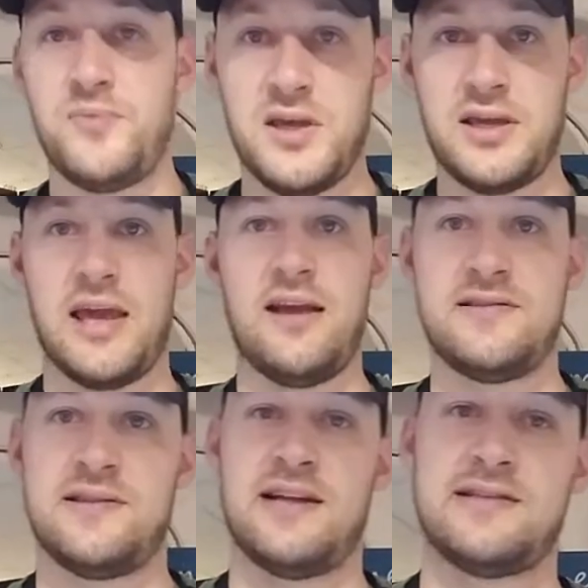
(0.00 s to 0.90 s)
in
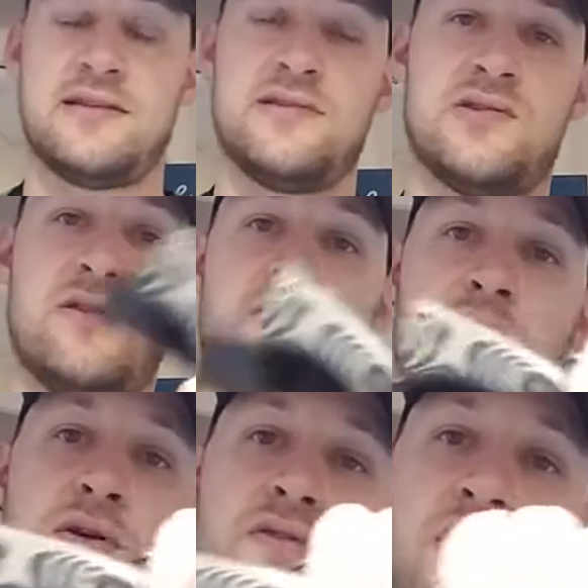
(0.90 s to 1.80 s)
case that's a concern
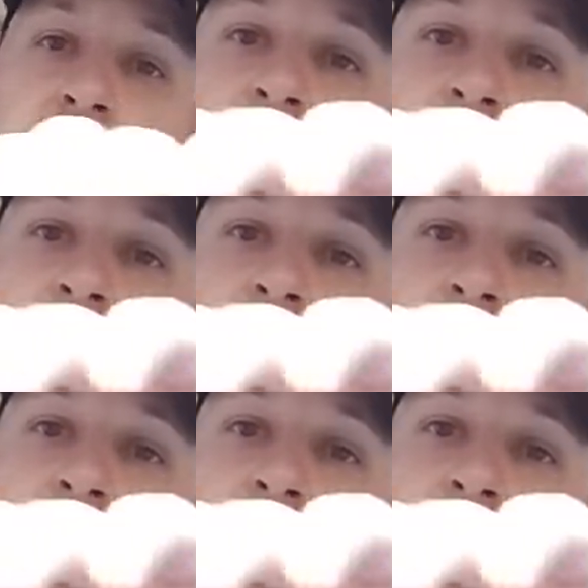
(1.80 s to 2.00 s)
for you, Darren,